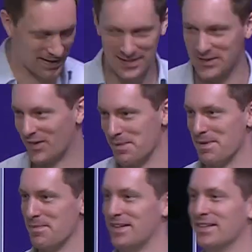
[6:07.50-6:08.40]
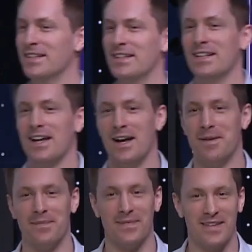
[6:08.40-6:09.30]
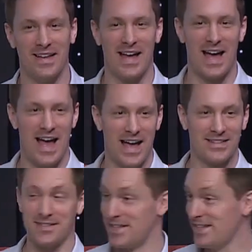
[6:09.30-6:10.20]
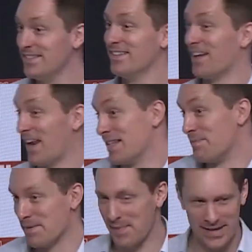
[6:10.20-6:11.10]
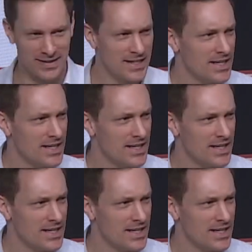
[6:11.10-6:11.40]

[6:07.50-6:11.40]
Sorry, I'm being mean. See, I like to be a pain.